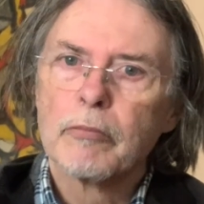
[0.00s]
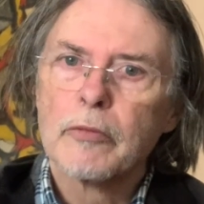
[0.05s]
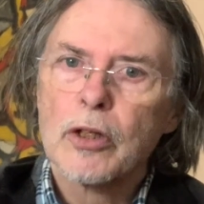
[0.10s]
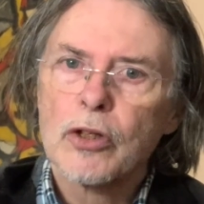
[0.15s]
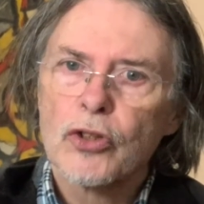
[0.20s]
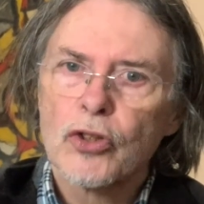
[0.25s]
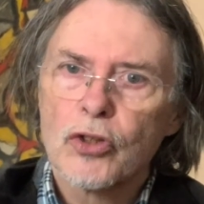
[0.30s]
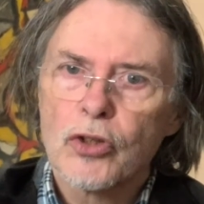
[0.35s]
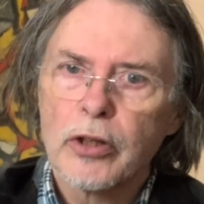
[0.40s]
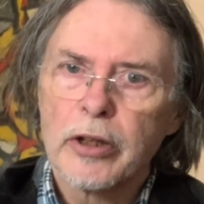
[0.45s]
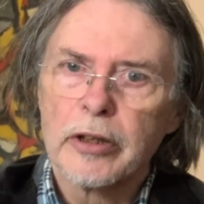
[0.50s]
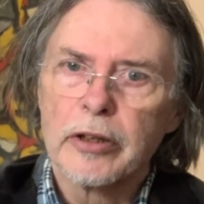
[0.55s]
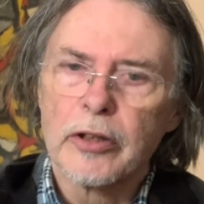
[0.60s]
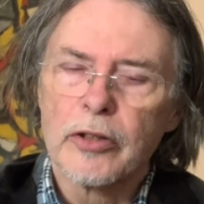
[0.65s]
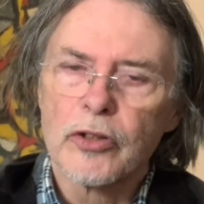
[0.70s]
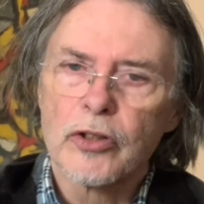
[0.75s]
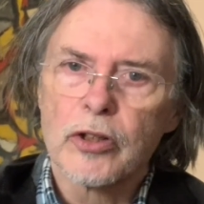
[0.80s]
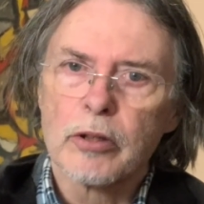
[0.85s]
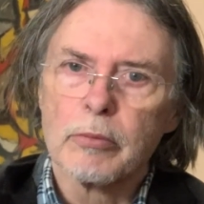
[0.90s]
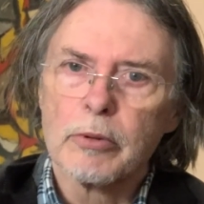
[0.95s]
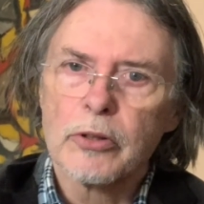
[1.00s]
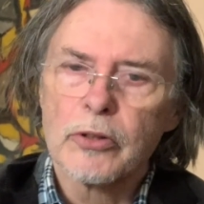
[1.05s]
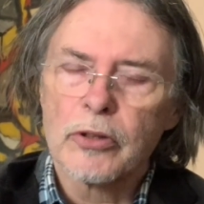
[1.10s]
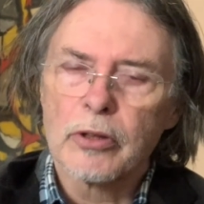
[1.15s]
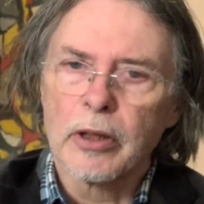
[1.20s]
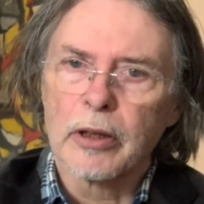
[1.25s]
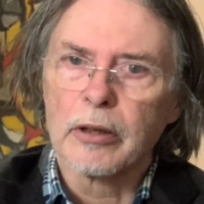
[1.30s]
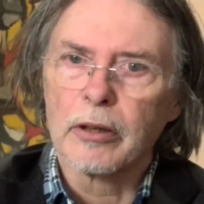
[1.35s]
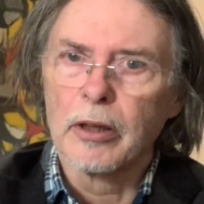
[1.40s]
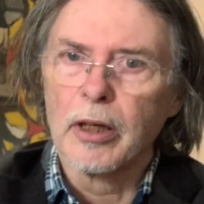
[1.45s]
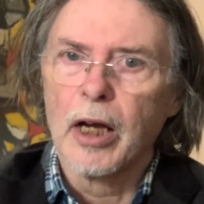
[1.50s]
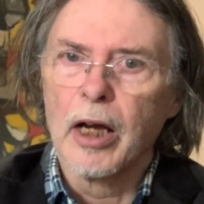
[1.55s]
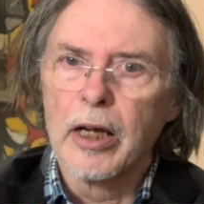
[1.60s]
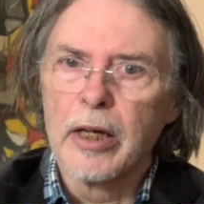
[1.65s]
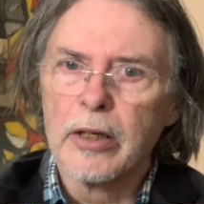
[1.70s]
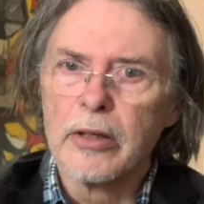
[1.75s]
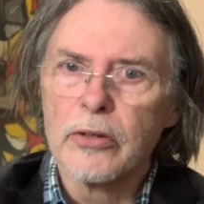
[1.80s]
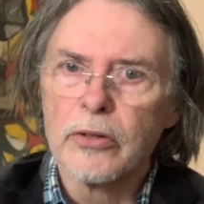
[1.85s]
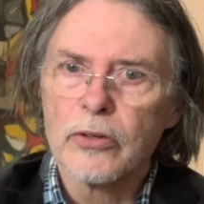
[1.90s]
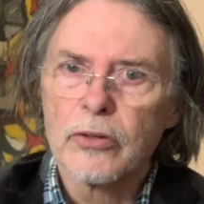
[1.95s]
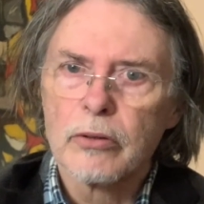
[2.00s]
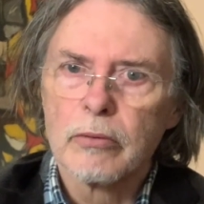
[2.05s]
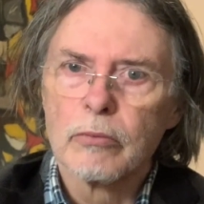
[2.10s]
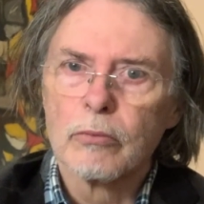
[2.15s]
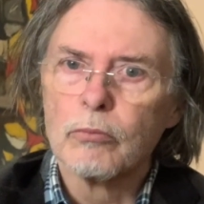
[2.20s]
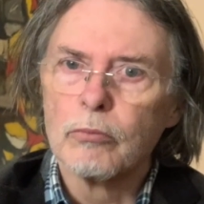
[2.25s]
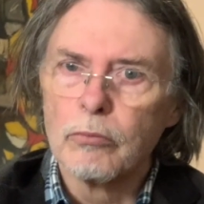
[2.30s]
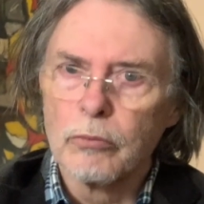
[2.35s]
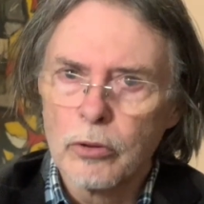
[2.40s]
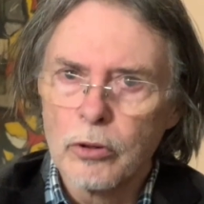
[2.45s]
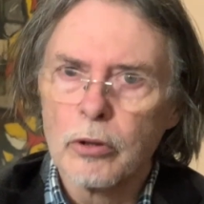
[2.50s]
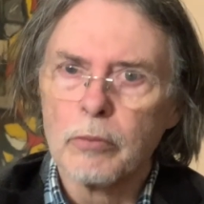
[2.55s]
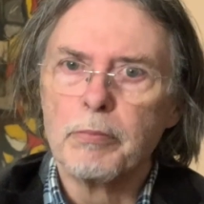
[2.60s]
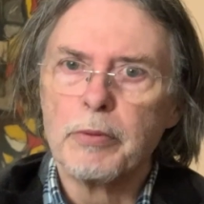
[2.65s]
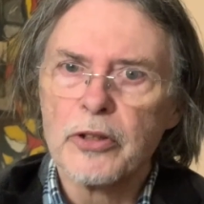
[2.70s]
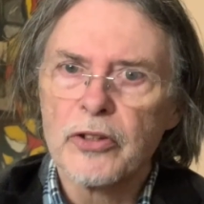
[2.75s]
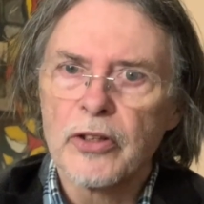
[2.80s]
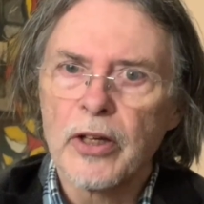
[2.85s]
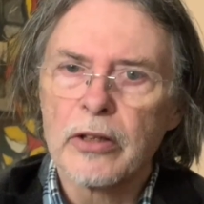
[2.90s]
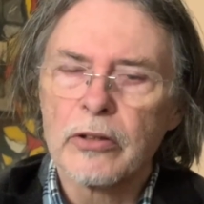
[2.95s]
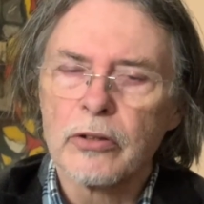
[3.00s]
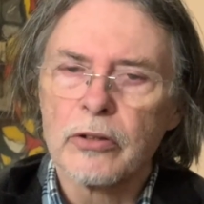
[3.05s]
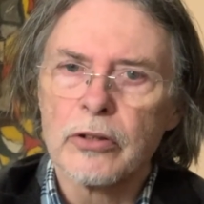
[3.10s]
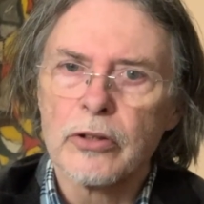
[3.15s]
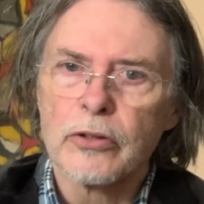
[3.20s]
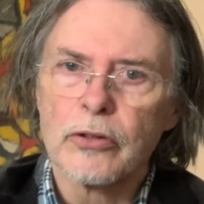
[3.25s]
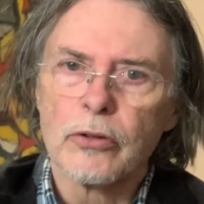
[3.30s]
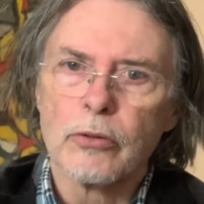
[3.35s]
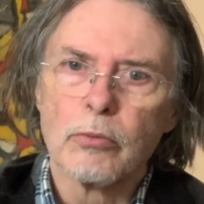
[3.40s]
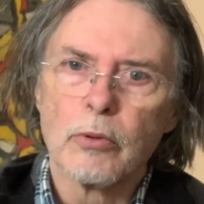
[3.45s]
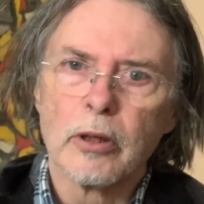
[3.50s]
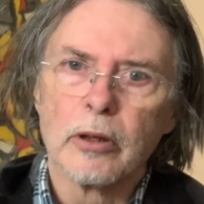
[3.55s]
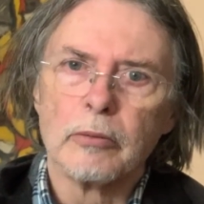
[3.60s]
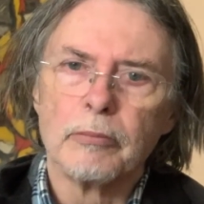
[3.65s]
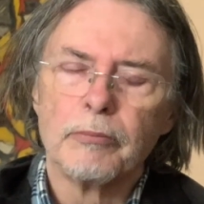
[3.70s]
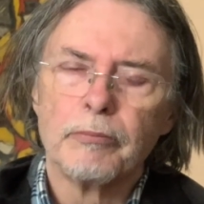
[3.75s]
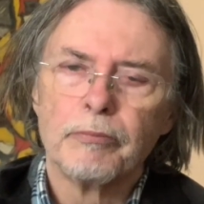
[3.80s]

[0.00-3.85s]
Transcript: stringed instruments like lyres could be set to this as well.